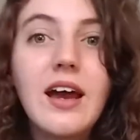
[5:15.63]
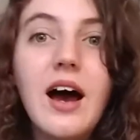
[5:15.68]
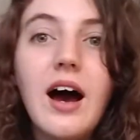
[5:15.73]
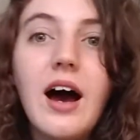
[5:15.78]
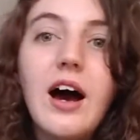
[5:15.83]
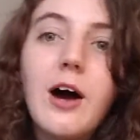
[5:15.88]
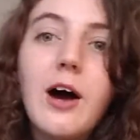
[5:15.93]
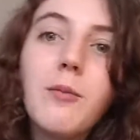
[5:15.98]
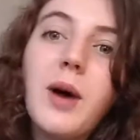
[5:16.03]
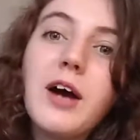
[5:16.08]

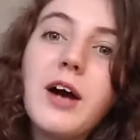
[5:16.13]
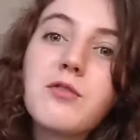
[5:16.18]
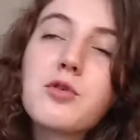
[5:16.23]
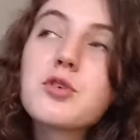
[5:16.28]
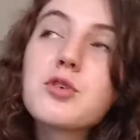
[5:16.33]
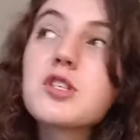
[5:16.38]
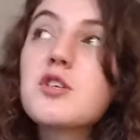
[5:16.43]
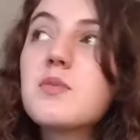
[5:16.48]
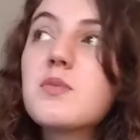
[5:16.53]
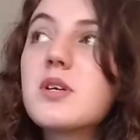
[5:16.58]
I've
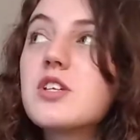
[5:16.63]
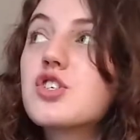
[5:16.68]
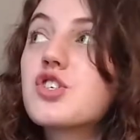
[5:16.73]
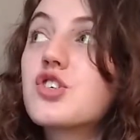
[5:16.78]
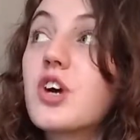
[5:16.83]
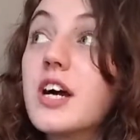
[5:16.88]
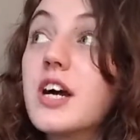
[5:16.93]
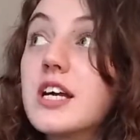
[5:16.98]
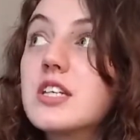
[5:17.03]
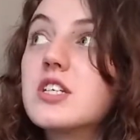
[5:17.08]
also been
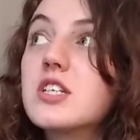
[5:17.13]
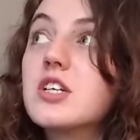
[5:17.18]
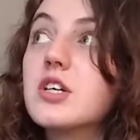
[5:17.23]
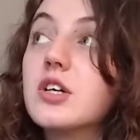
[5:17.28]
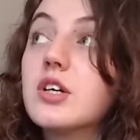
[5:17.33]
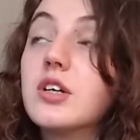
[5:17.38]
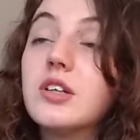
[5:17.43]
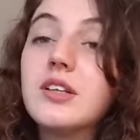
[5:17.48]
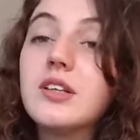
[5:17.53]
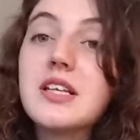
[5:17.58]
trying
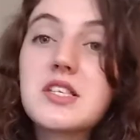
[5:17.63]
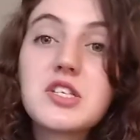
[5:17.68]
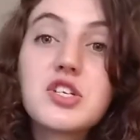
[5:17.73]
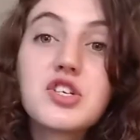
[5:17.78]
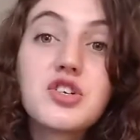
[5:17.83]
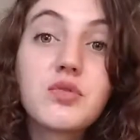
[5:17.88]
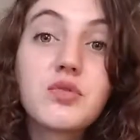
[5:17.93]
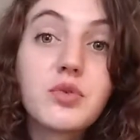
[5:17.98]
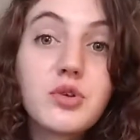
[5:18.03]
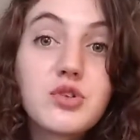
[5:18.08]
to listen
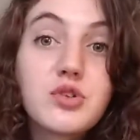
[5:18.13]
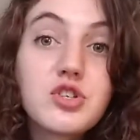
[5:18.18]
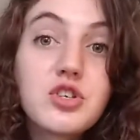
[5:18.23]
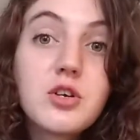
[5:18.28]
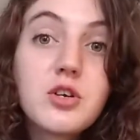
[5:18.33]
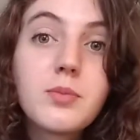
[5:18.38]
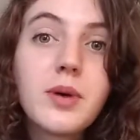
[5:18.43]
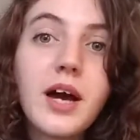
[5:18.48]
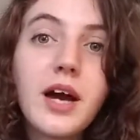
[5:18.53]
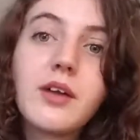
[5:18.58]
to Rune
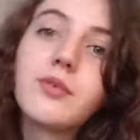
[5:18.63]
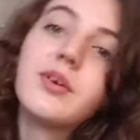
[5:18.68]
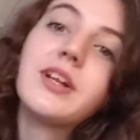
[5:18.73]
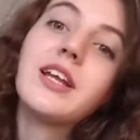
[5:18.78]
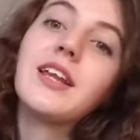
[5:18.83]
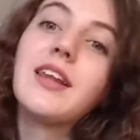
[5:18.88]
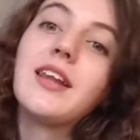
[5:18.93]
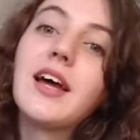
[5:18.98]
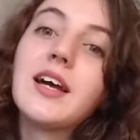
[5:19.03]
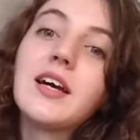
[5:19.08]
Soup. I
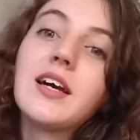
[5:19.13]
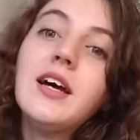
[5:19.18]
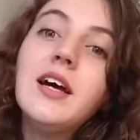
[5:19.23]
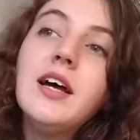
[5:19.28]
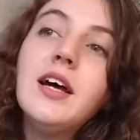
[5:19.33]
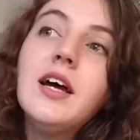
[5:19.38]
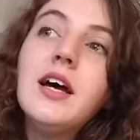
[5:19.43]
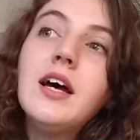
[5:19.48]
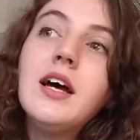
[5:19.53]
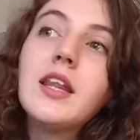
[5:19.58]
really like
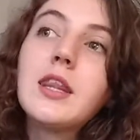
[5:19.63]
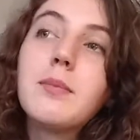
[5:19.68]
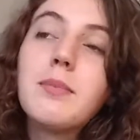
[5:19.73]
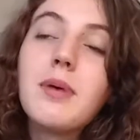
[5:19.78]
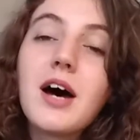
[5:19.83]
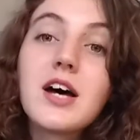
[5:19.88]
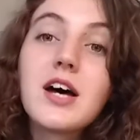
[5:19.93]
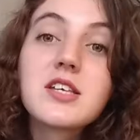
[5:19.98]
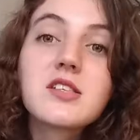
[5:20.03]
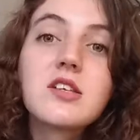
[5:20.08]
the
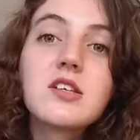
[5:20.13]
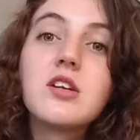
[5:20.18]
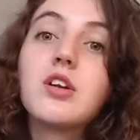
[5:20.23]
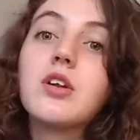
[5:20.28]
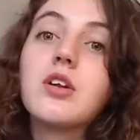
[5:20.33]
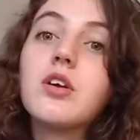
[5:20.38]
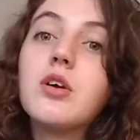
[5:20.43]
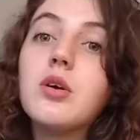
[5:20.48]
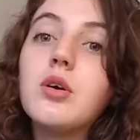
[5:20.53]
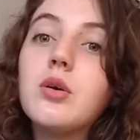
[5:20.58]
person
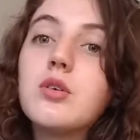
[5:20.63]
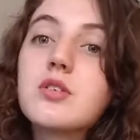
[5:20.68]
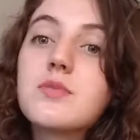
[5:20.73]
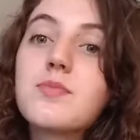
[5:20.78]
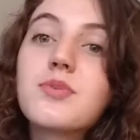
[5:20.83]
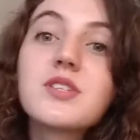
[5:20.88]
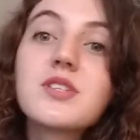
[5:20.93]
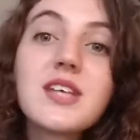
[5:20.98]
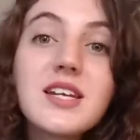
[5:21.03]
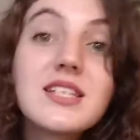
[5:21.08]
who's
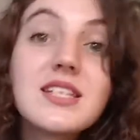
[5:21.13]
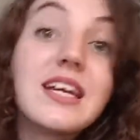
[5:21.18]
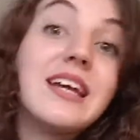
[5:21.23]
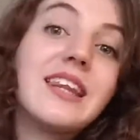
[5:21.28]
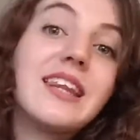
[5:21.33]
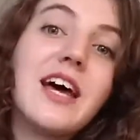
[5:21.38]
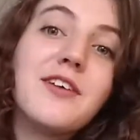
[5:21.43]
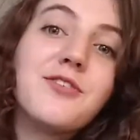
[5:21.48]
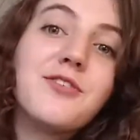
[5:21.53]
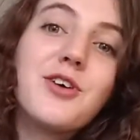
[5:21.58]
presenting it.
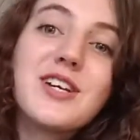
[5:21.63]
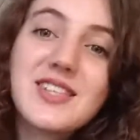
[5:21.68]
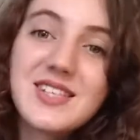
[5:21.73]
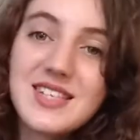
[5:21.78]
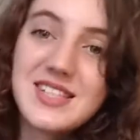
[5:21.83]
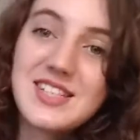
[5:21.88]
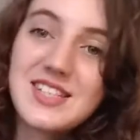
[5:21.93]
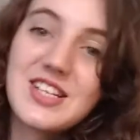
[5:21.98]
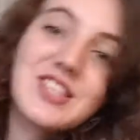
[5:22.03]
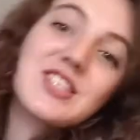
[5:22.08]
Their voice
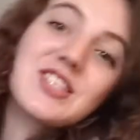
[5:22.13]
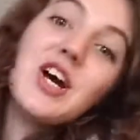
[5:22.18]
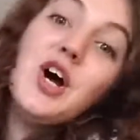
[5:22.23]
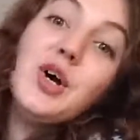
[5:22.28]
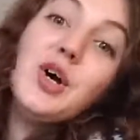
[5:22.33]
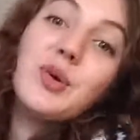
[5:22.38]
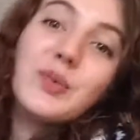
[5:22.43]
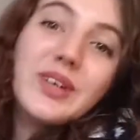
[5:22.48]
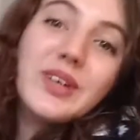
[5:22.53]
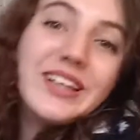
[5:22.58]
is just
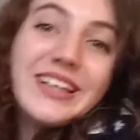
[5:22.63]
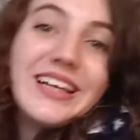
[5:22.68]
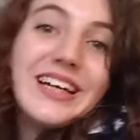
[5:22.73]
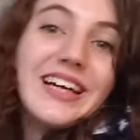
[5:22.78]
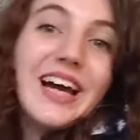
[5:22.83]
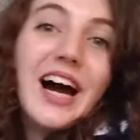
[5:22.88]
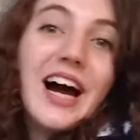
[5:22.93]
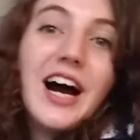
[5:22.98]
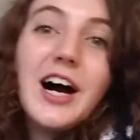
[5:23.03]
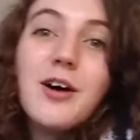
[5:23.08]

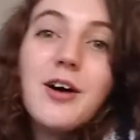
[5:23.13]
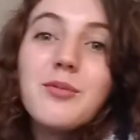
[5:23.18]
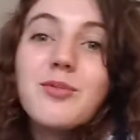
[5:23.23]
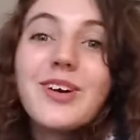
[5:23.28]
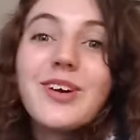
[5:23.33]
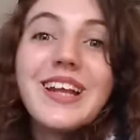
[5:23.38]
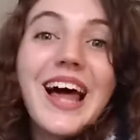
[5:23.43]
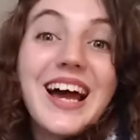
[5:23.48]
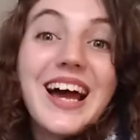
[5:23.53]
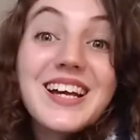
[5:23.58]
really
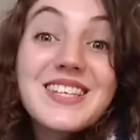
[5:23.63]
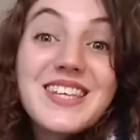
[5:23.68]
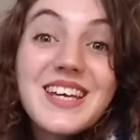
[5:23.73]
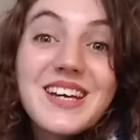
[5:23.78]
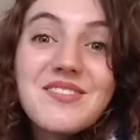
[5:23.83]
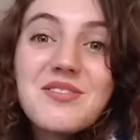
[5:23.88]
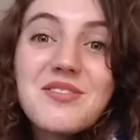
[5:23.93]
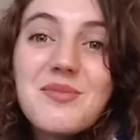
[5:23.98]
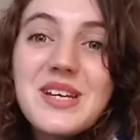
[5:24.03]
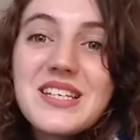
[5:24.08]

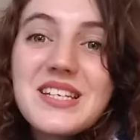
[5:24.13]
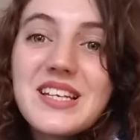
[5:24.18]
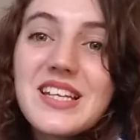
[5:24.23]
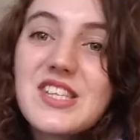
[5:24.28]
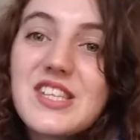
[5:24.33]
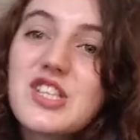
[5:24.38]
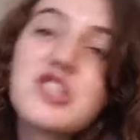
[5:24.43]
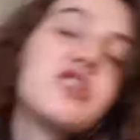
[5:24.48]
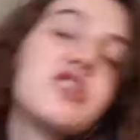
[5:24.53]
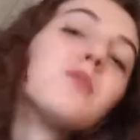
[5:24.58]
relaxing for me to
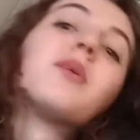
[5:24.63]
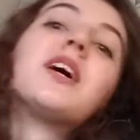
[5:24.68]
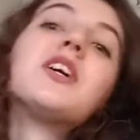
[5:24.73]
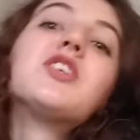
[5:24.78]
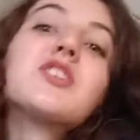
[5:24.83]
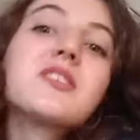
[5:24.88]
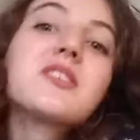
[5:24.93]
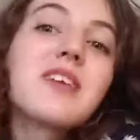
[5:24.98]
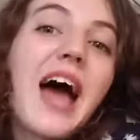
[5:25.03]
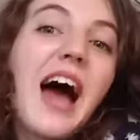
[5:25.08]
listen to, but I
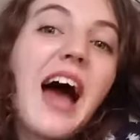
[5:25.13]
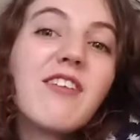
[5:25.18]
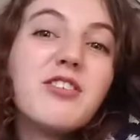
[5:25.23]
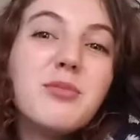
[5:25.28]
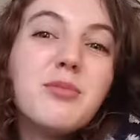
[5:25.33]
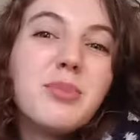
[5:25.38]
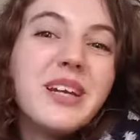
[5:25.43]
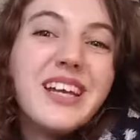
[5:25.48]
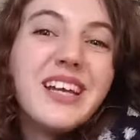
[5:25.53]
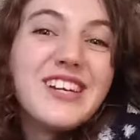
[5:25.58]
just
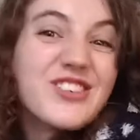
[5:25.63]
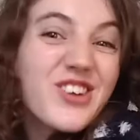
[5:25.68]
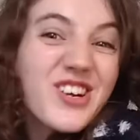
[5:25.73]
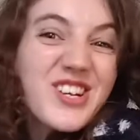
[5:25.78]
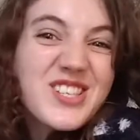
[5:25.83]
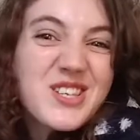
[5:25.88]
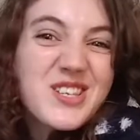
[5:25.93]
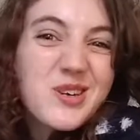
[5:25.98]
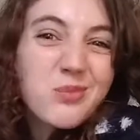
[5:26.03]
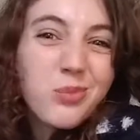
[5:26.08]
haven't been
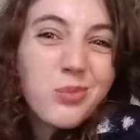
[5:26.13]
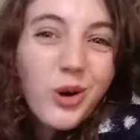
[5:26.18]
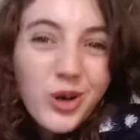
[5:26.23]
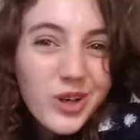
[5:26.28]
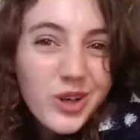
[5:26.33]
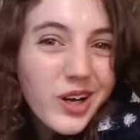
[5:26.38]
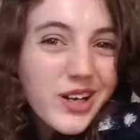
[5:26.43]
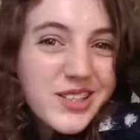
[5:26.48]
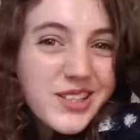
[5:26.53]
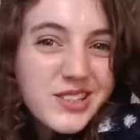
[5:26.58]
interested in
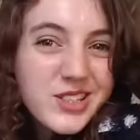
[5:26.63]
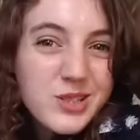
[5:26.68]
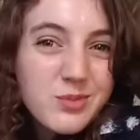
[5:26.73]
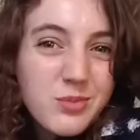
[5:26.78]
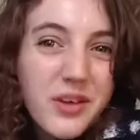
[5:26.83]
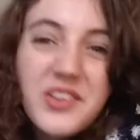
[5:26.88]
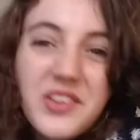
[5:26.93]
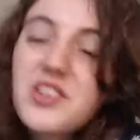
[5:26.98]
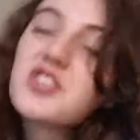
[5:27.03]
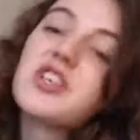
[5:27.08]
podcasts this
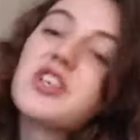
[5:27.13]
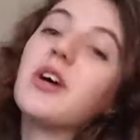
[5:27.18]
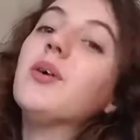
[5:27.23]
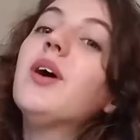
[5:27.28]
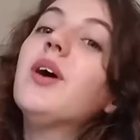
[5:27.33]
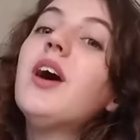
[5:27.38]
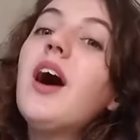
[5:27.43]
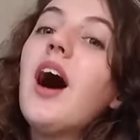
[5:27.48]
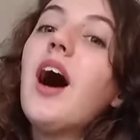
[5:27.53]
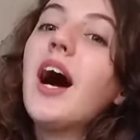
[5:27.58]
month, so
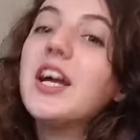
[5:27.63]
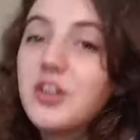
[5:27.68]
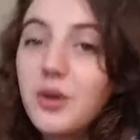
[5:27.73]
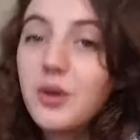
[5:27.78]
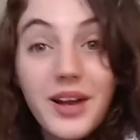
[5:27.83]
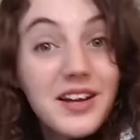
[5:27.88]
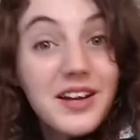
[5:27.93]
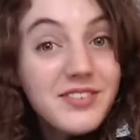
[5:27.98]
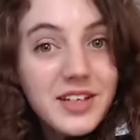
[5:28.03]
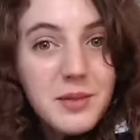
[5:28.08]
I
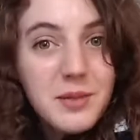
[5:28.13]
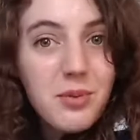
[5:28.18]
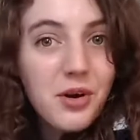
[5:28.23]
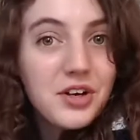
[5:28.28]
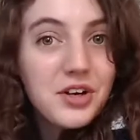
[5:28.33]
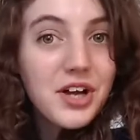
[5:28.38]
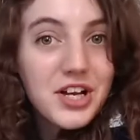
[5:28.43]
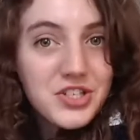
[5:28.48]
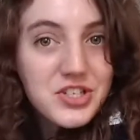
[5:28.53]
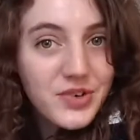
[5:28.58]
don't have any
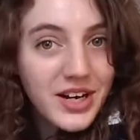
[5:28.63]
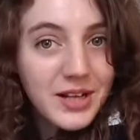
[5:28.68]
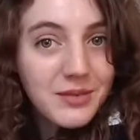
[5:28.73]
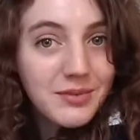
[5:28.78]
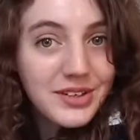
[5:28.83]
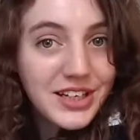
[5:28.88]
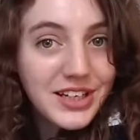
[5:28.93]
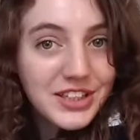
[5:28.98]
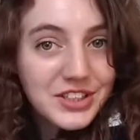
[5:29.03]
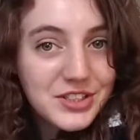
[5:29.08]
podcast
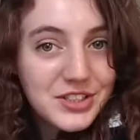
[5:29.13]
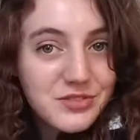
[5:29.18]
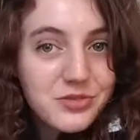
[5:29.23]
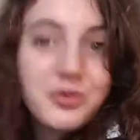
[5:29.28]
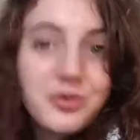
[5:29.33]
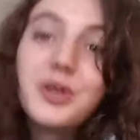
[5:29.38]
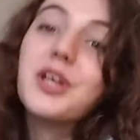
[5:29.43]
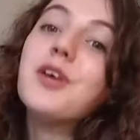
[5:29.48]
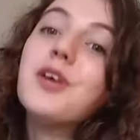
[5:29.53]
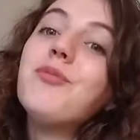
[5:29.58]
recommendations
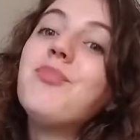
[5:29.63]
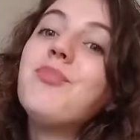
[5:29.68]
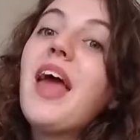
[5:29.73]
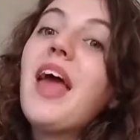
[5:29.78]
for you.